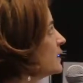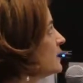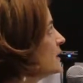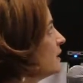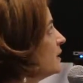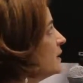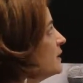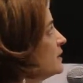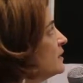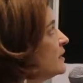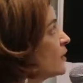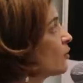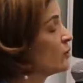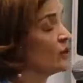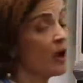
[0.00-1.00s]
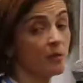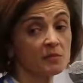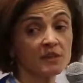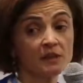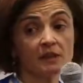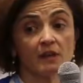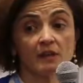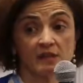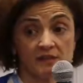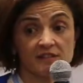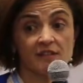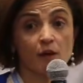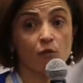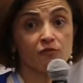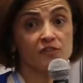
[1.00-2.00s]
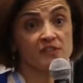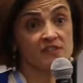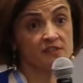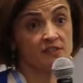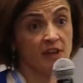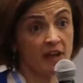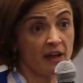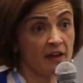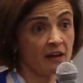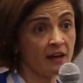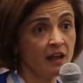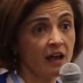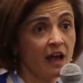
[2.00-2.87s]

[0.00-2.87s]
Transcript: the economic itself is there.